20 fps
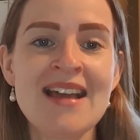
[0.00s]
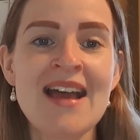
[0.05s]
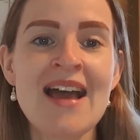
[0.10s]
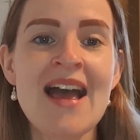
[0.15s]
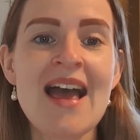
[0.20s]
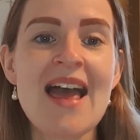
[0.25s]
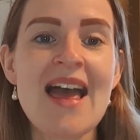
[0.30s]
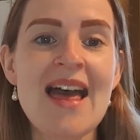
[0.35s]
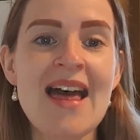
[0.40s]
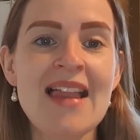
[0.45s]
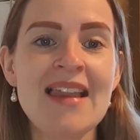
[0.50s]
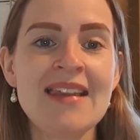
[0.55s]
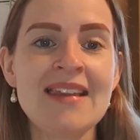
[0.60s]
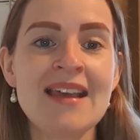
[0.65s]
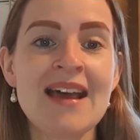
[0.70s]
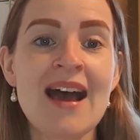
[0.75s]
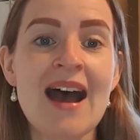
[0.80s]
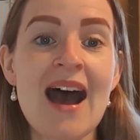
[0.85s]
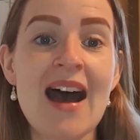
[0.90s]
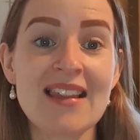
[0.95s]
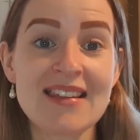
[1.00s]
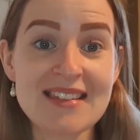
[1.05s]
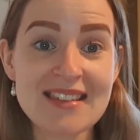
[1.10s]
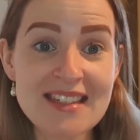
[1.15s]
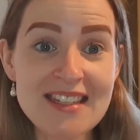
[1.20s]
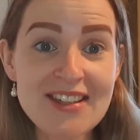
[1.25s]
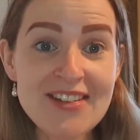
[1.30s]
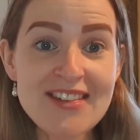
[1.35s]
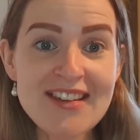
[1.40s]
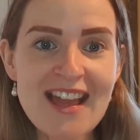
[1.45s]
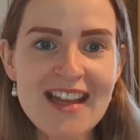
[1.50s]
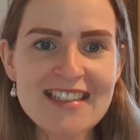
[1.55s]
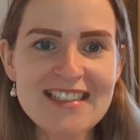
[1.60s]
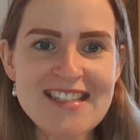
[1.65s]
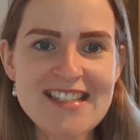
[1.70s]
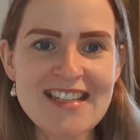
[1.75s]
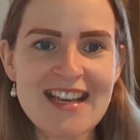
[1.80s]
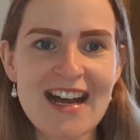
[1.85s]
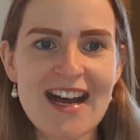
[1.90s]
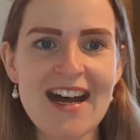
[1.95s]
and I'll see you next
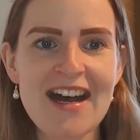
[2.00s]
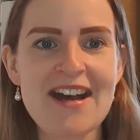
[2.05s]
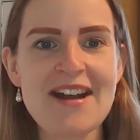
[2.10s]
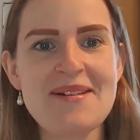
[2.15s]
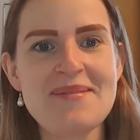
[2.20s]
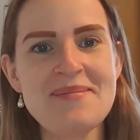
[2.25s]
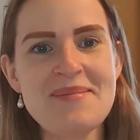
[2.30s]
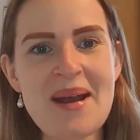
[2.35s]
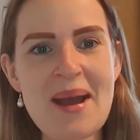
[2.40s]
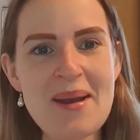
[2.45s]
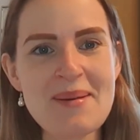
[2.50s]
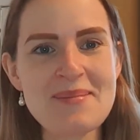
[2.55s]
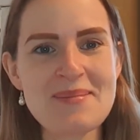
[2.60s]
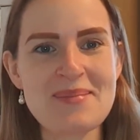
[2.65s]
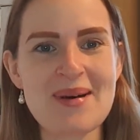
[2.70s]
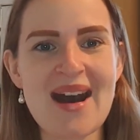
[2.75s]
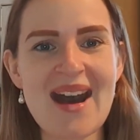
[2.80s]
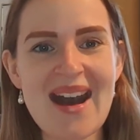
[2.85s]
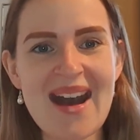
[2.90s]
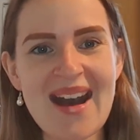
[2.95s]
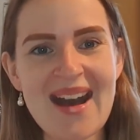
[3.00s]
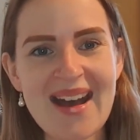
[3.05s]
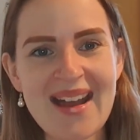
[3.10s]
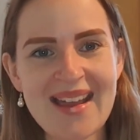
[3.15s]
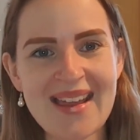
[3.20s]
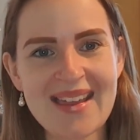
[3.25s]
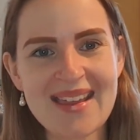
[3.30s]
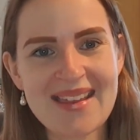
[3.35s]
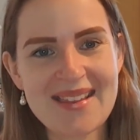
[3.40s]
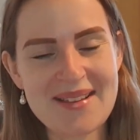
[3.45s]
time. Bye.